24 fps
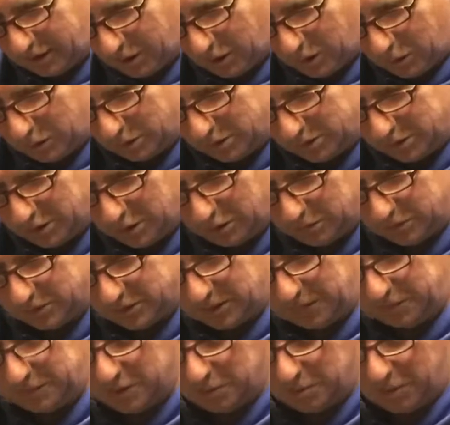cars, they always
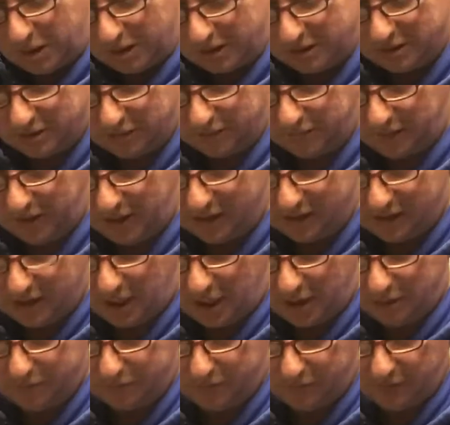seem to manage to find
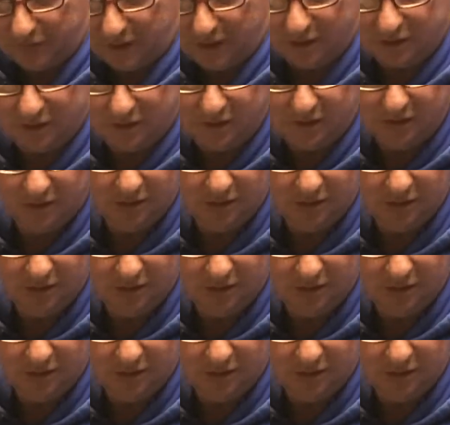time for that.